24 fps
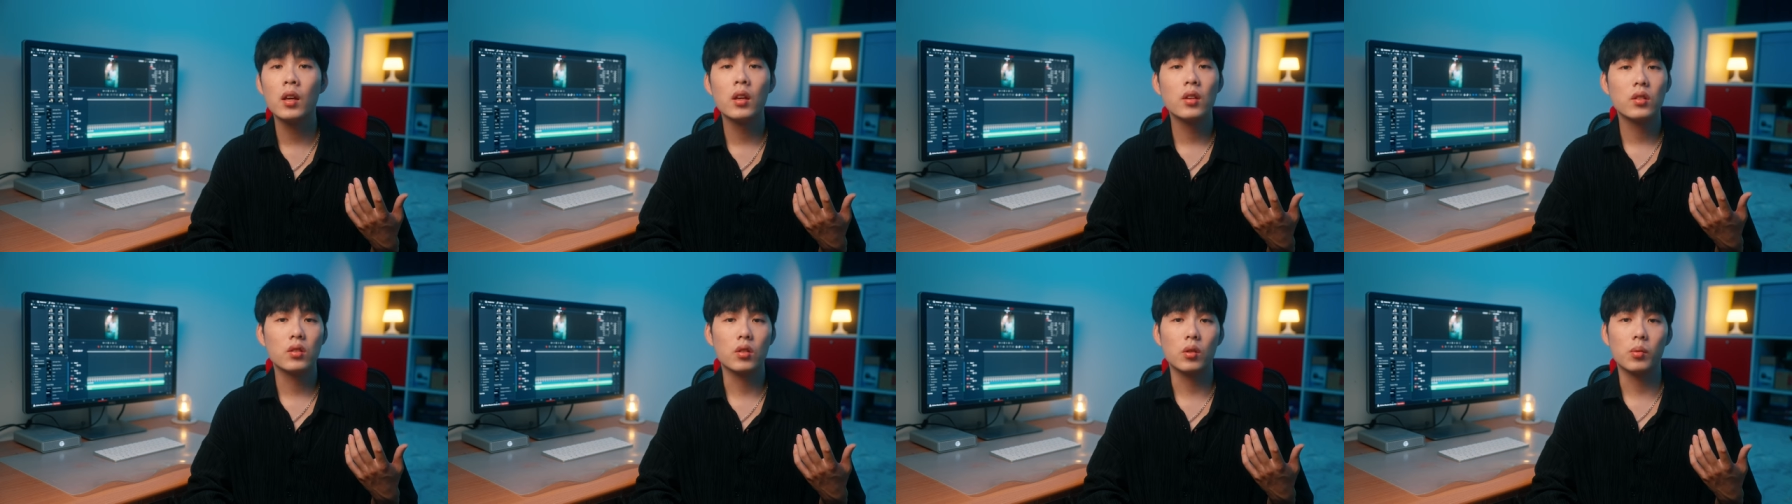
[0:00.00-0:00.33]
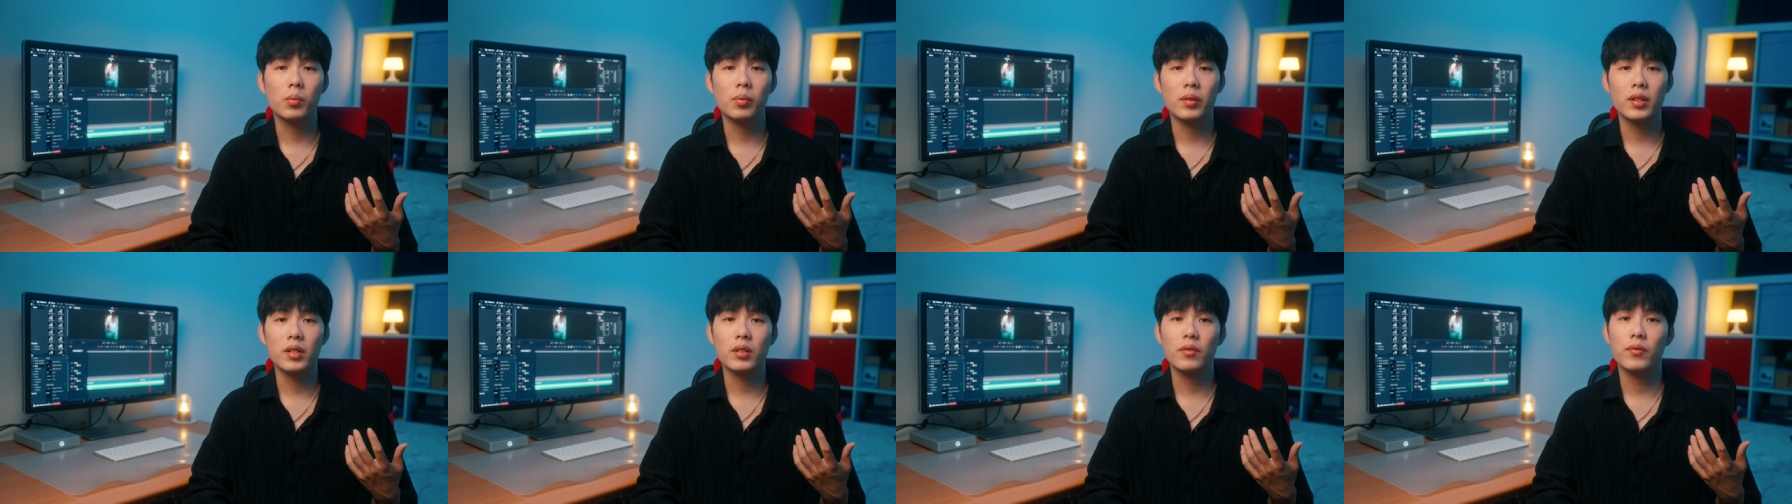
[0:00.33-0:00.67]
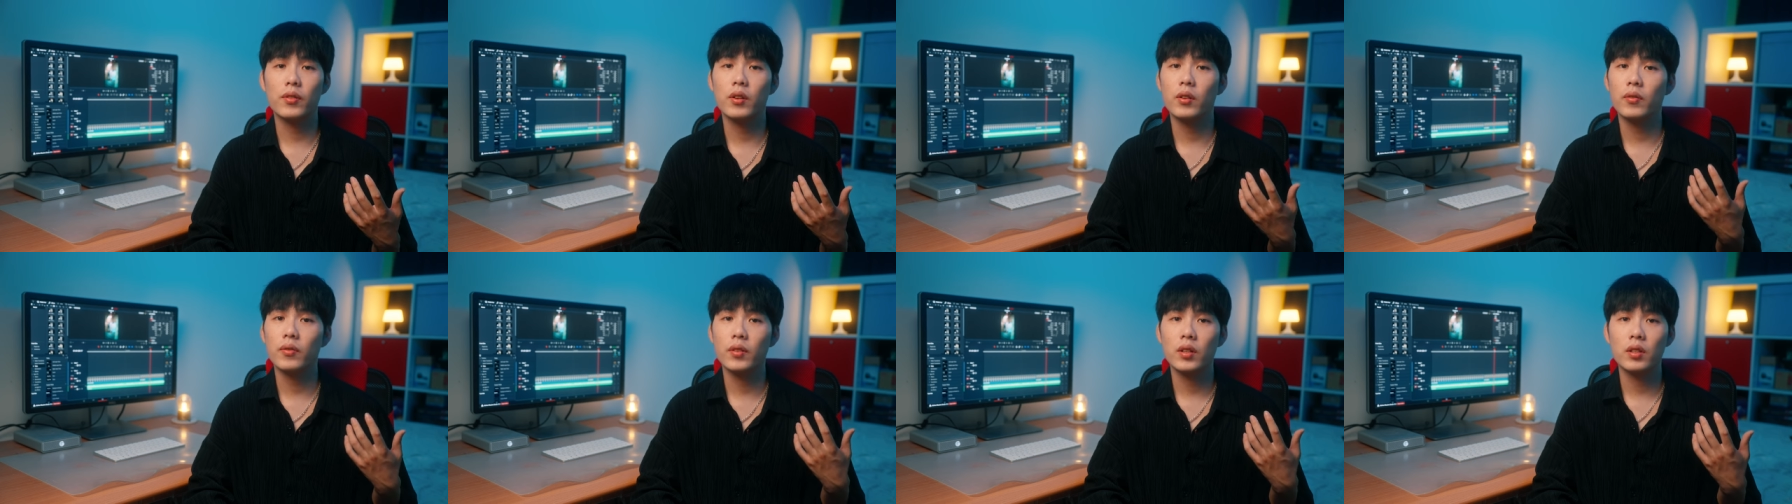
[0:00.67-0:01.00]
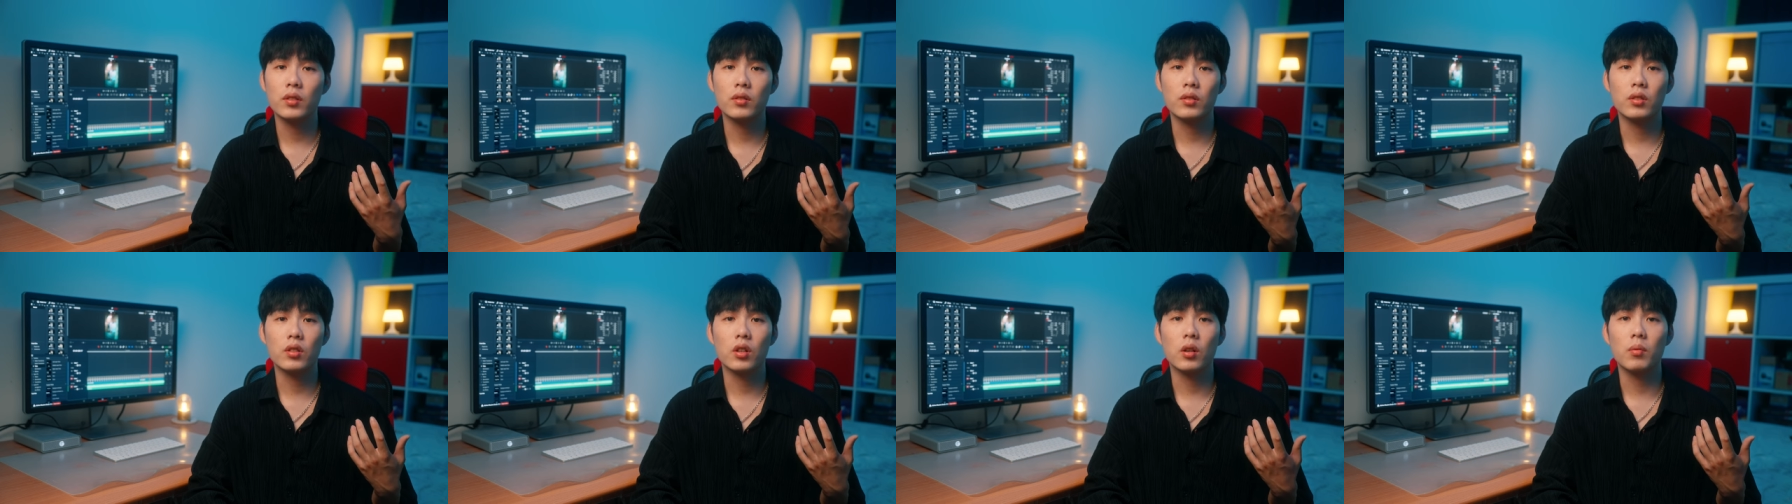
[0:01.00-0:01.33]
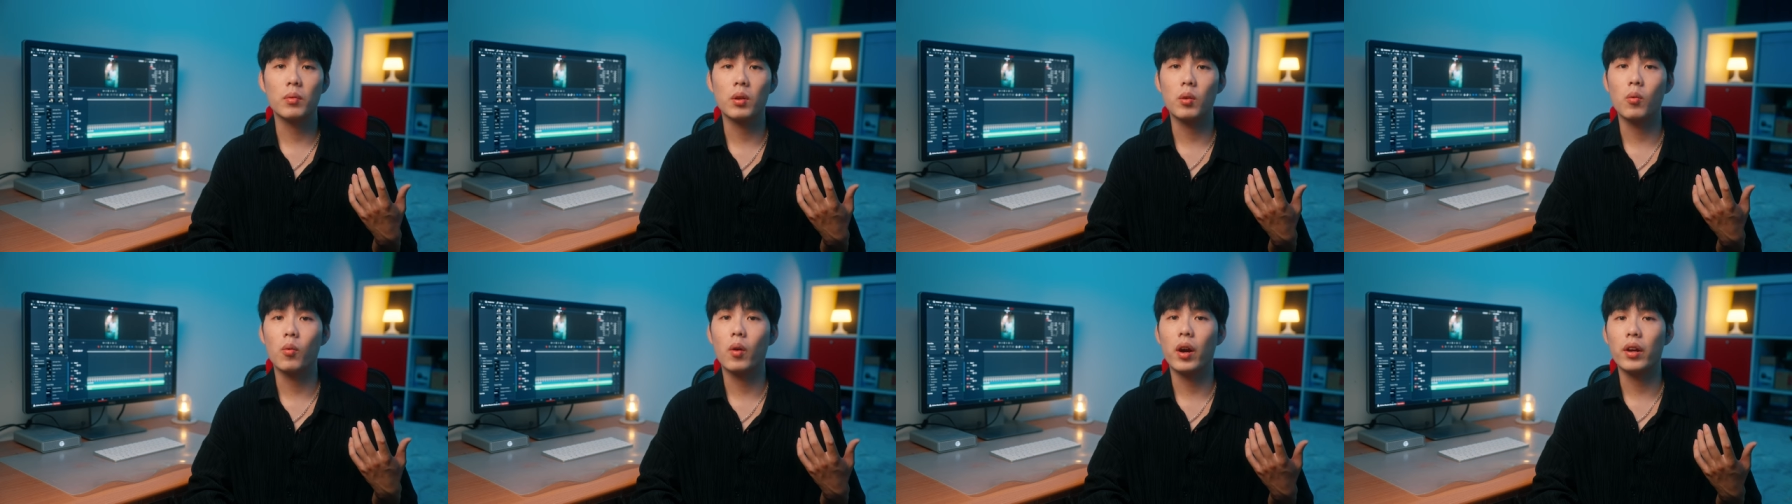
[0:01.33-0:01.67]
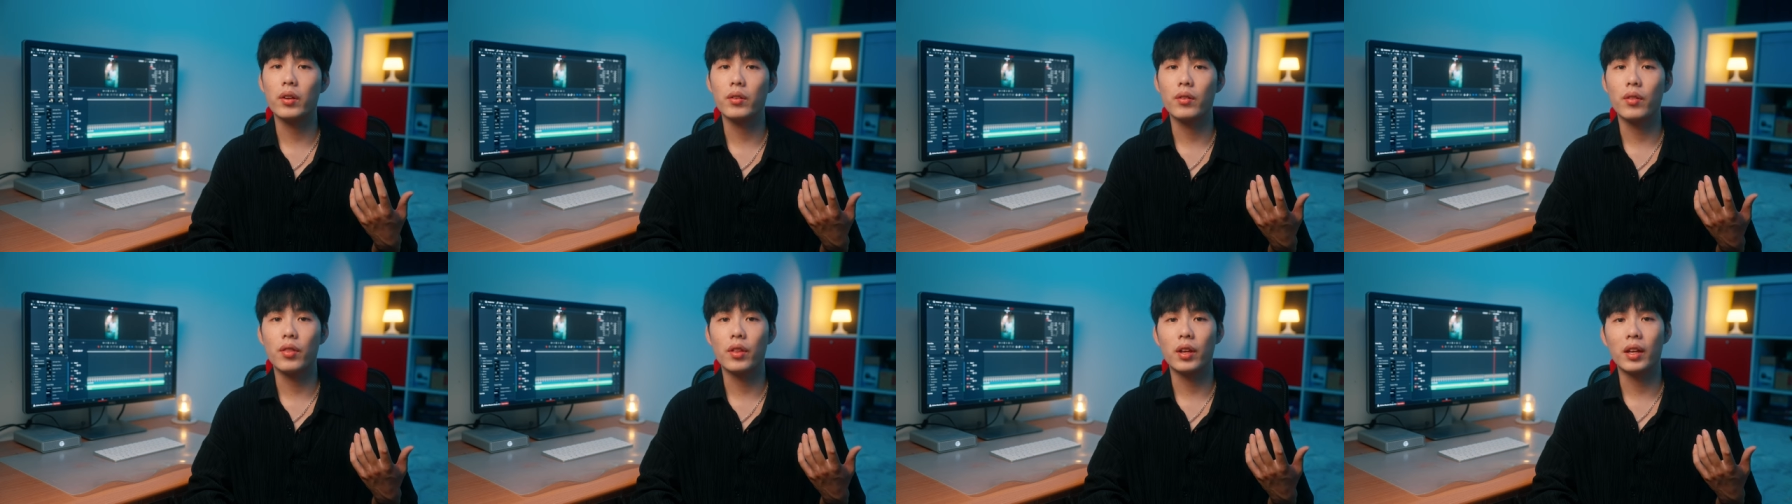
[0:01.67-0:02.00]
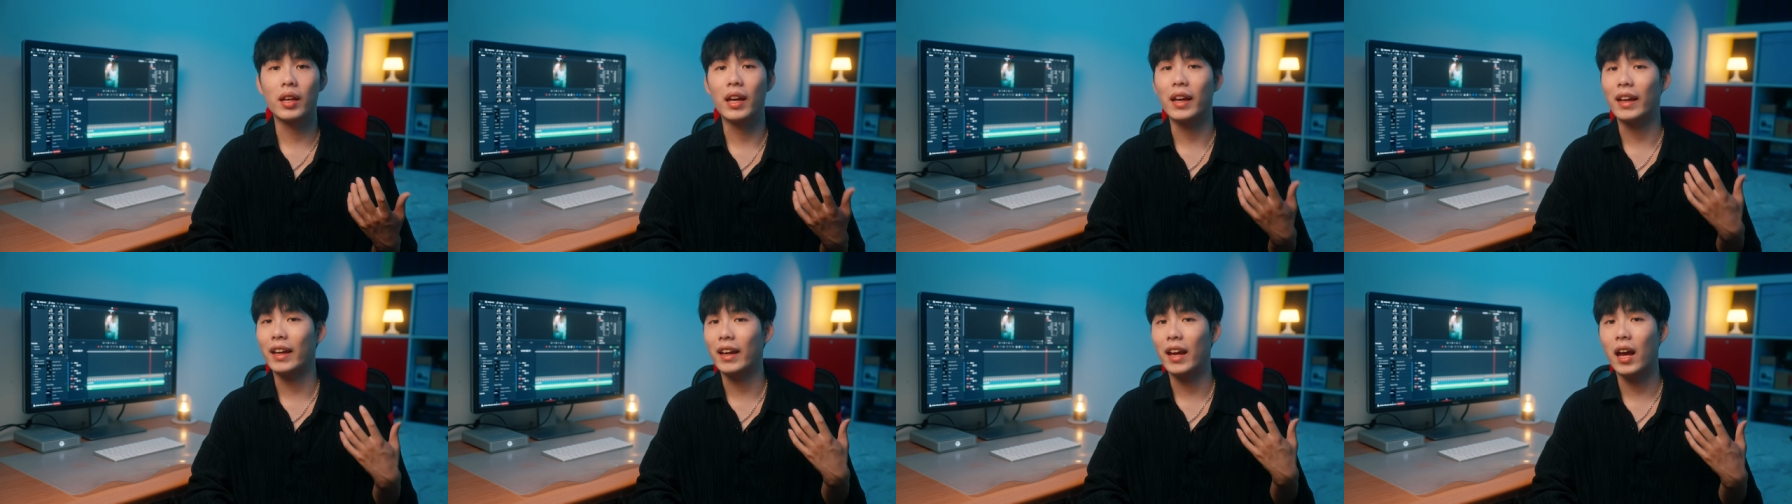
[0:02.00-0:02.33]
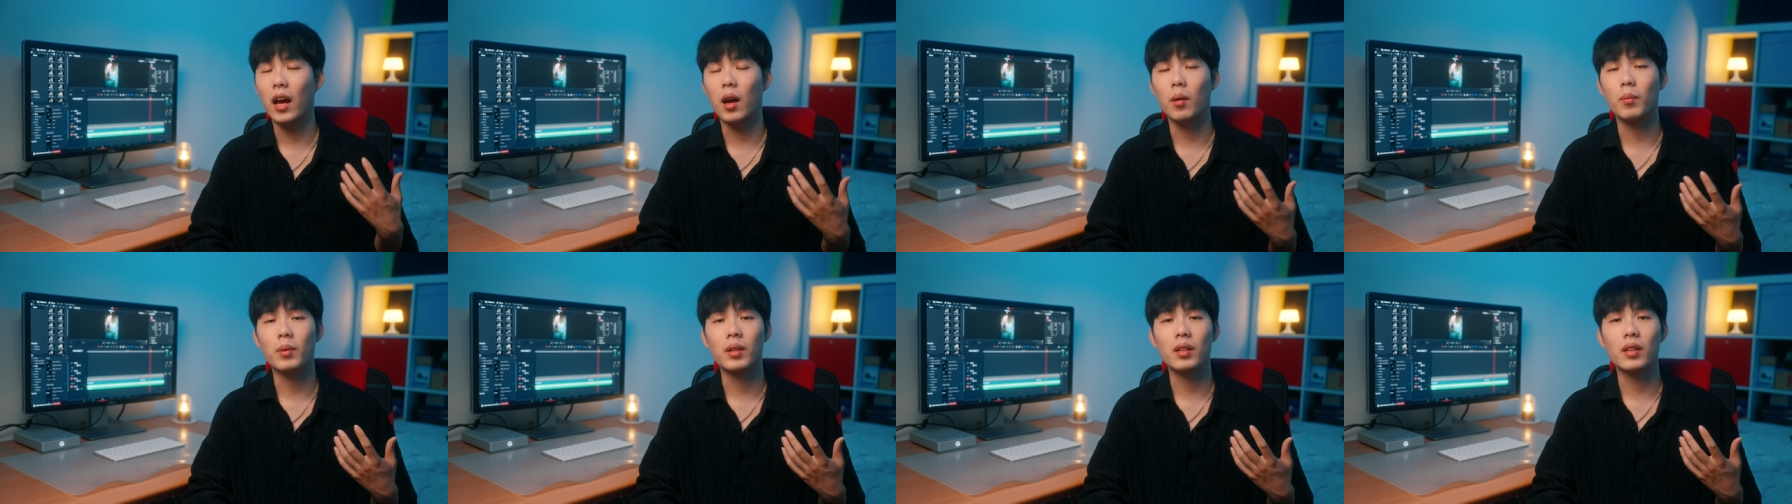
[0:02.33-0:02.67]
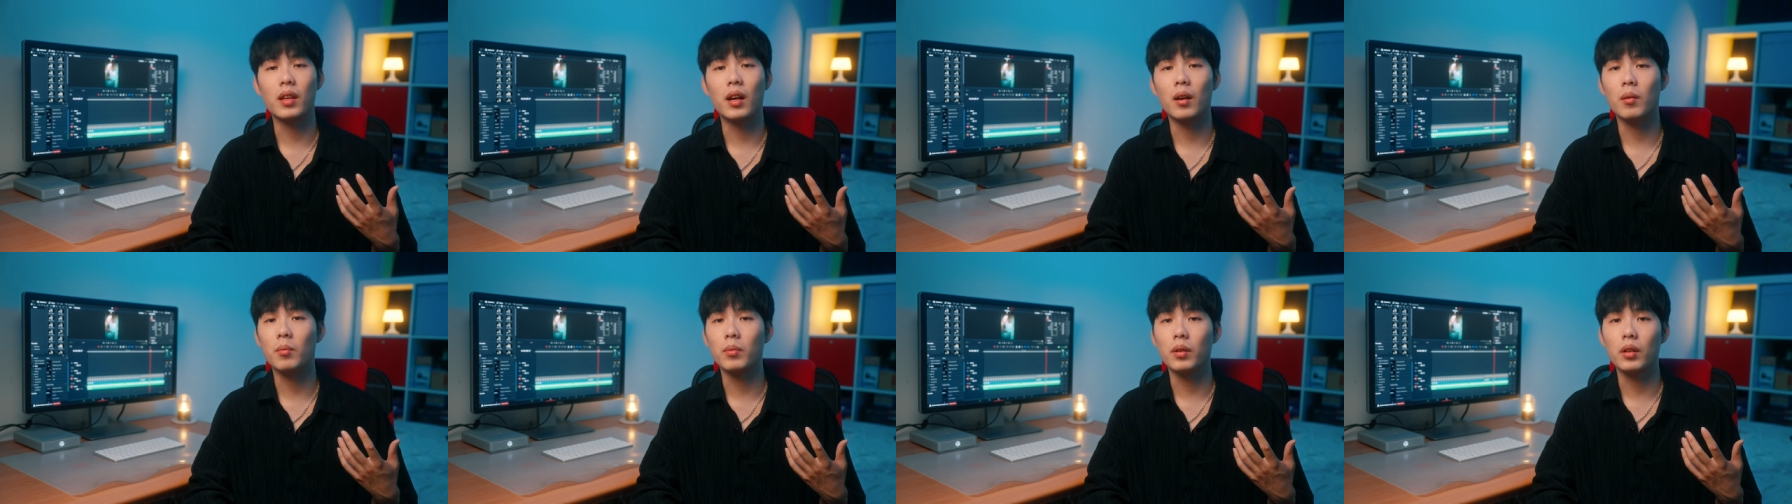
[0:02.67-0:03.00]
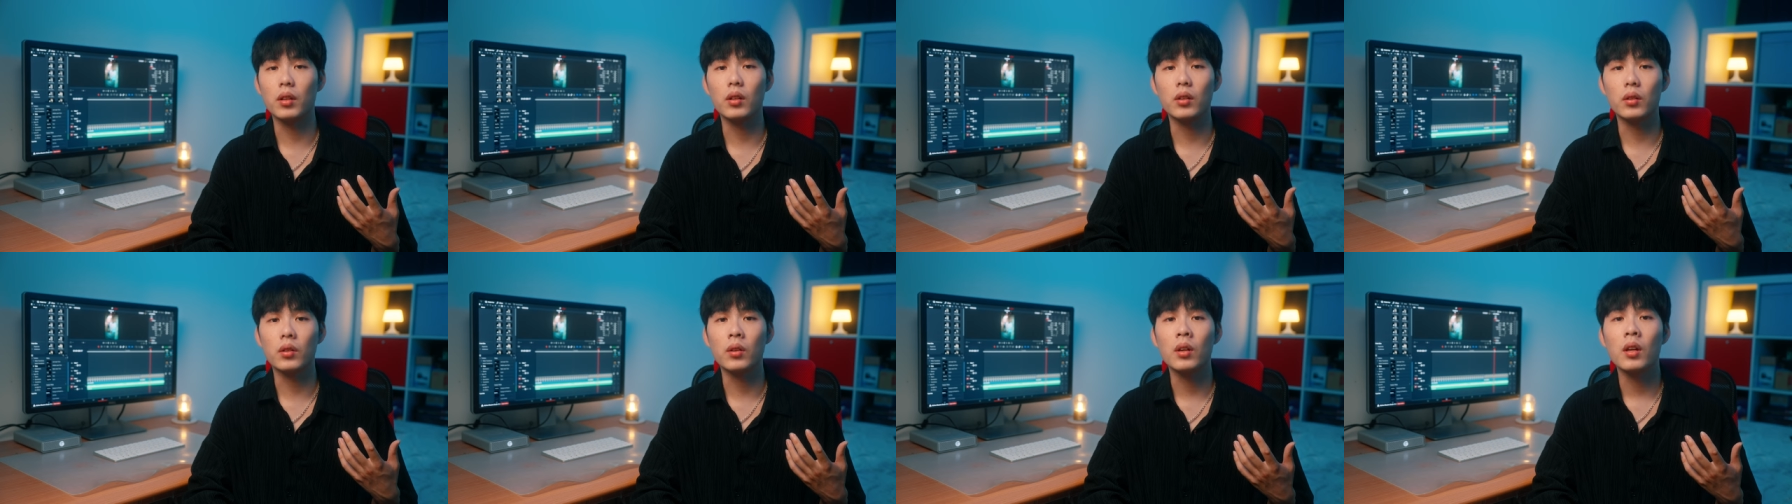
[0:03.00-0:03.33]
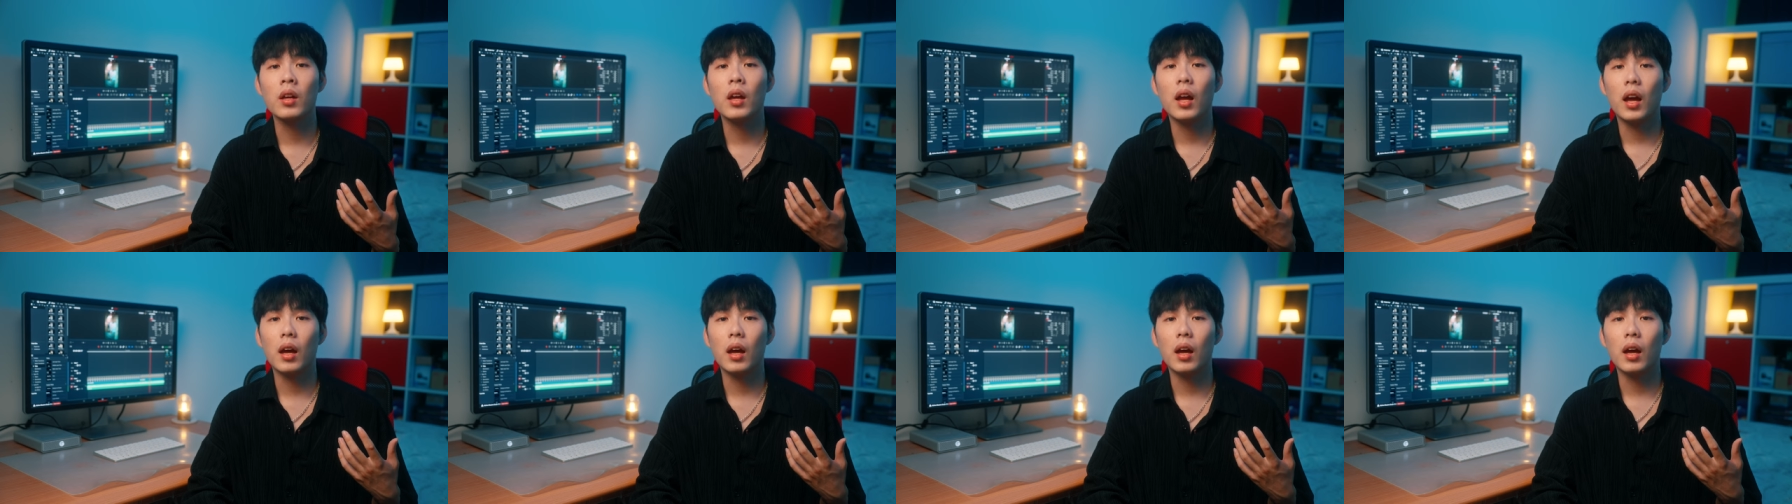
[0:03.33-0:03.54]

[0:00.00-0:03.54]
So please feel free to tell me what you think and comment down below.